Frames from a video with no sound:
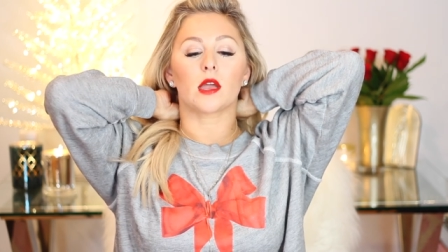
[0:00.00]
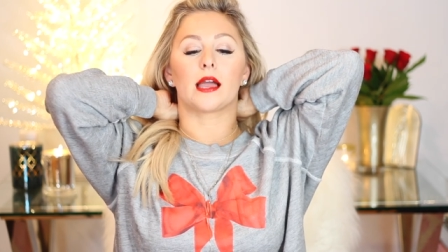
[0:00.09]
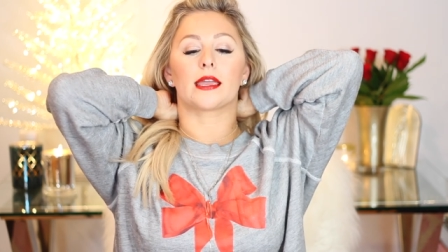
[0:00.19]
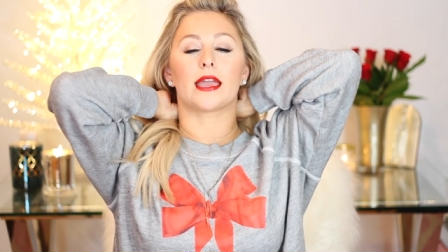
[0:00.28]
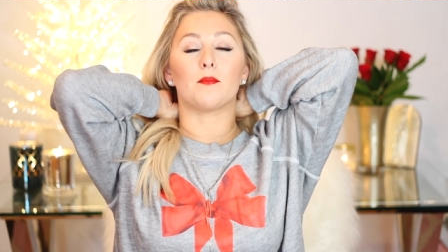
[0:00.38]

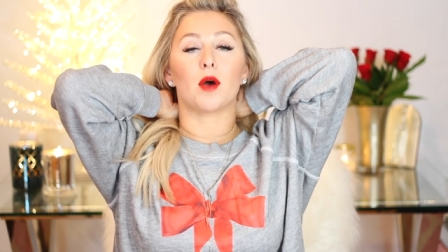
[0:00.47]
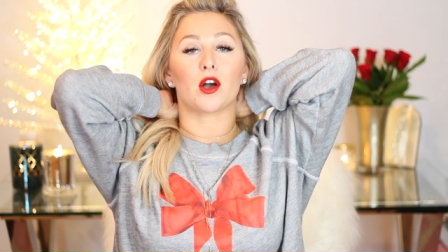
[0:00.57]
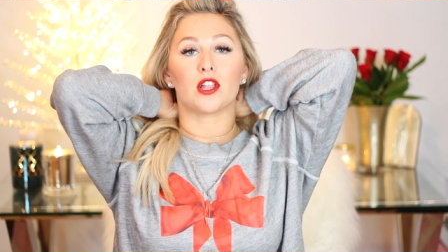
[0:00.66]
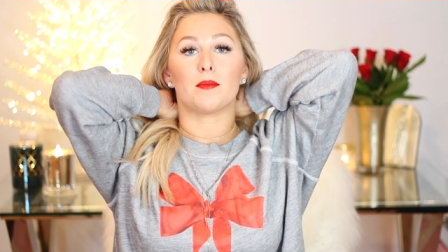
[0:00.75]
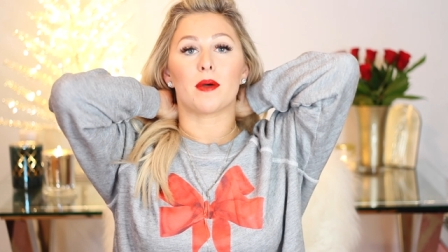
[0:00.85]
I can't
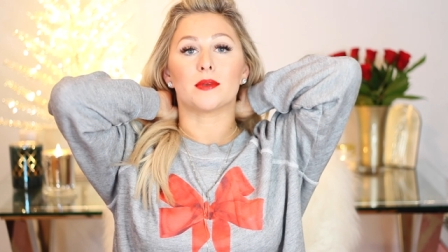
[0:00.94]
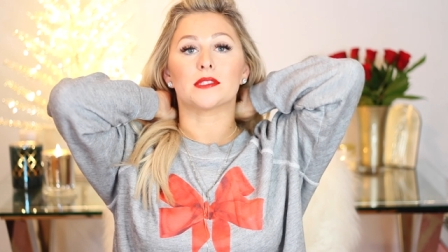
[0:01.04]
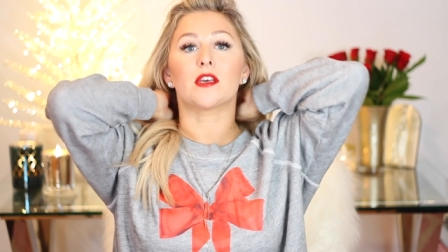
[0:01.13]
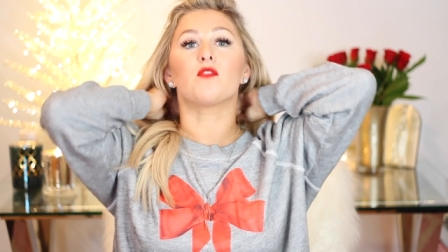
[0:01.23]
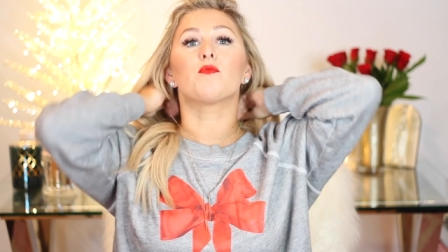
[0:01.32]
buckle it by
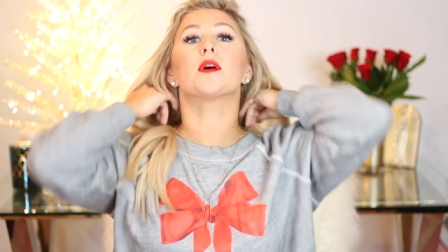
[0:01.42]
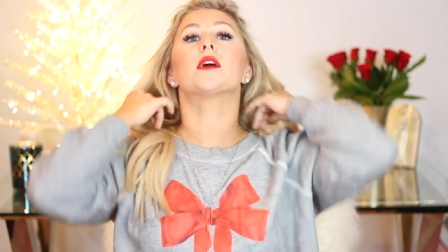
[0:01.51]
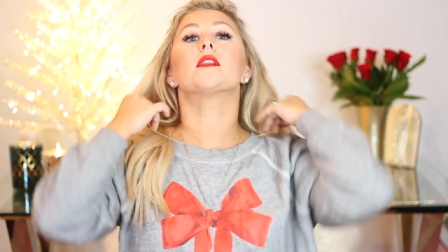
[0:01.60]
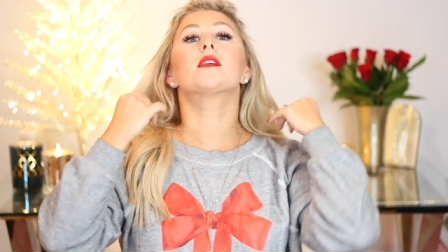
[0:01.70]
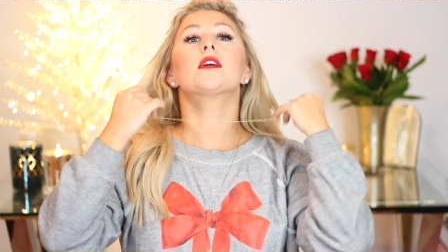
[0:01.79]
myself, but
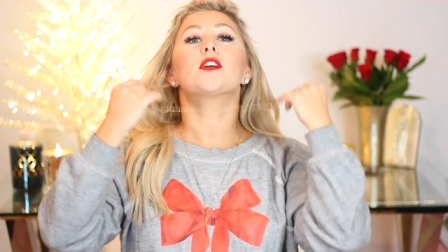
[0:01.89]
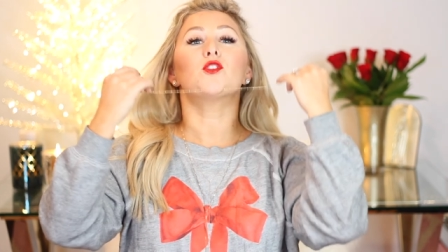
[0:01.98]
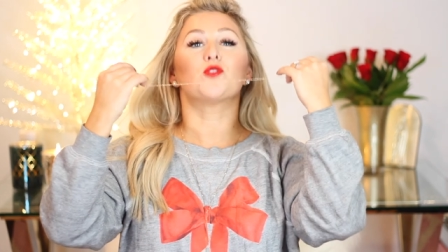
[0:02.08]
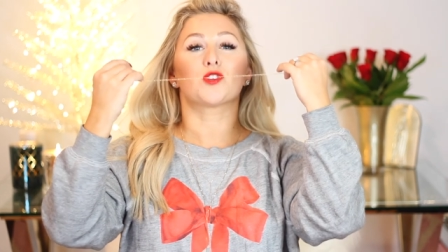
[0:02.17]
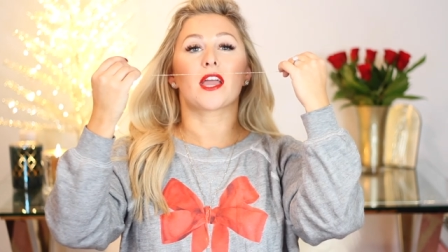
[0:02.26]

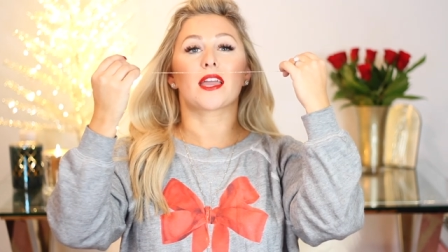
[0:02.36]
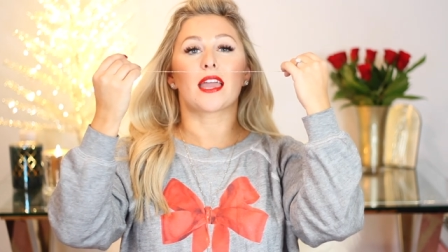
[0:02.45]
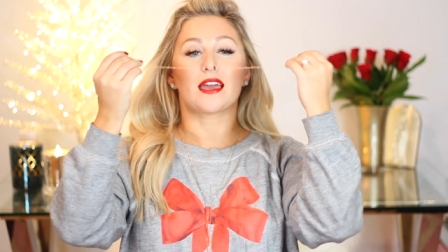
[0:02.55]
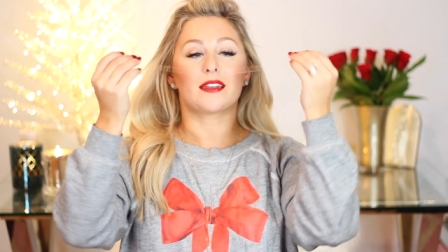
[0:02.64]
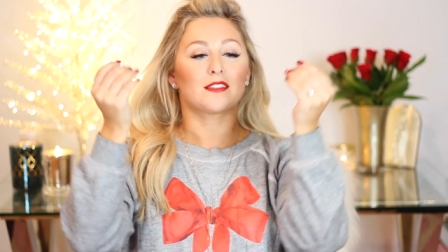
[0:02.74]
usually I
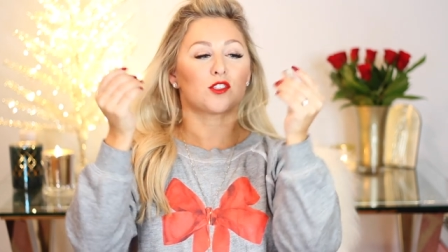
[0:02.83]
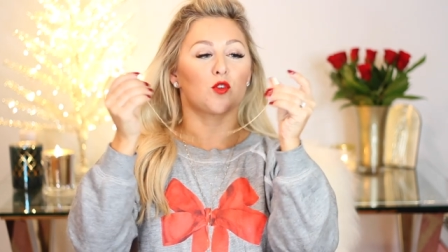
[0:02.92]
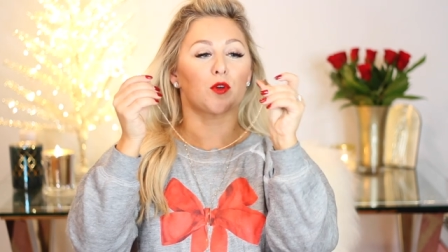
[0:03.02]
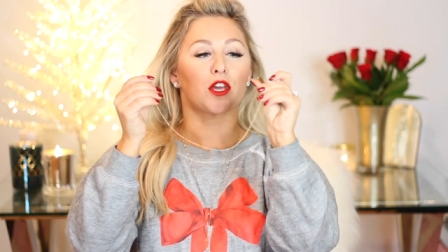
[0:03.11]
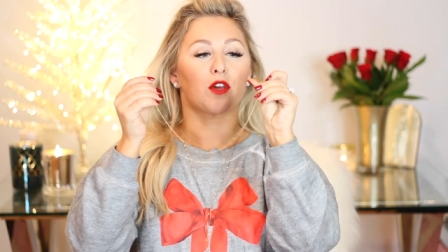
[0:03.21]
can.
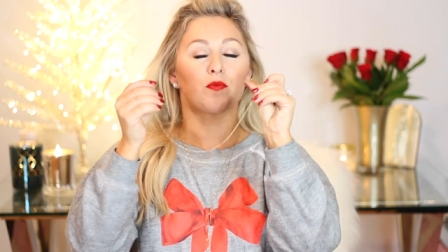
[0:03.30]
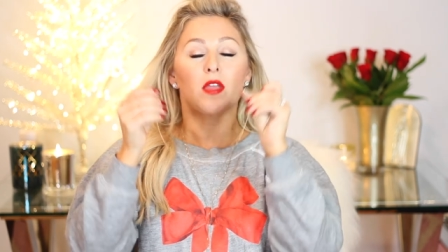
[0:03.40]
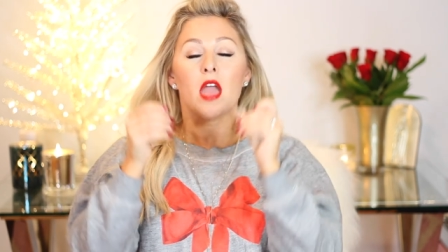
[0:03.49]
Super cute.